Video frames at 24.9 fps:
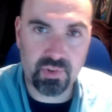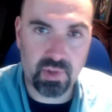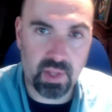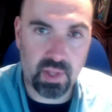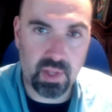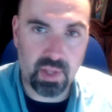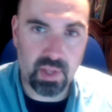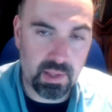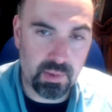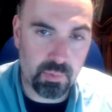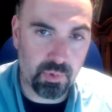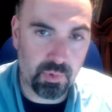
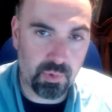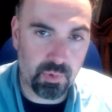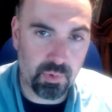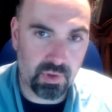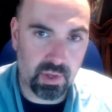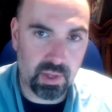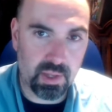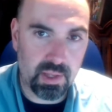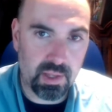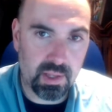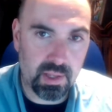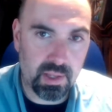He was
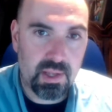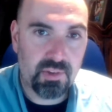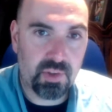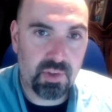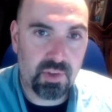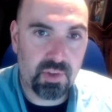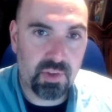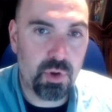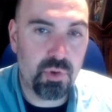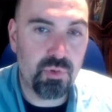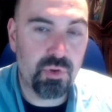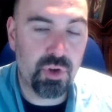
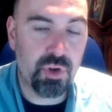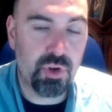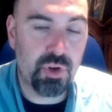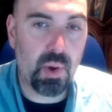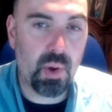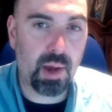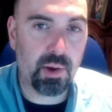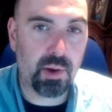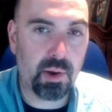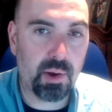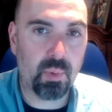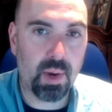someone who knew
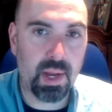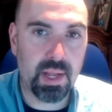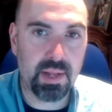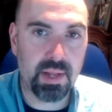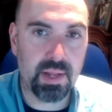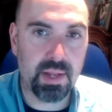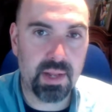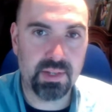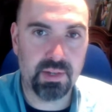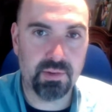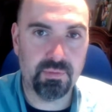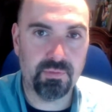how to
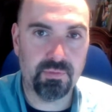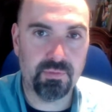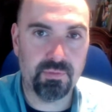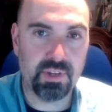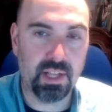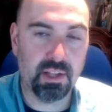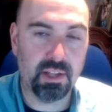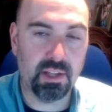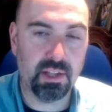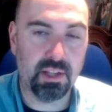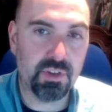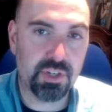write for
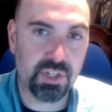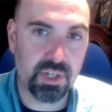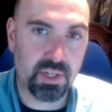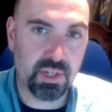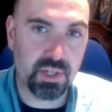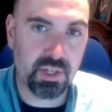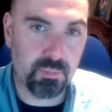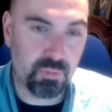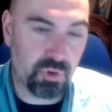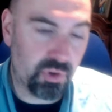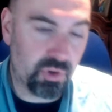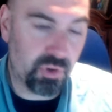television
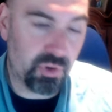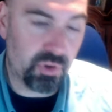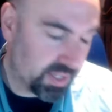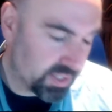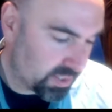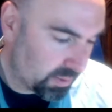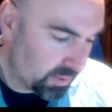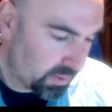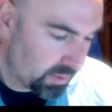and movies.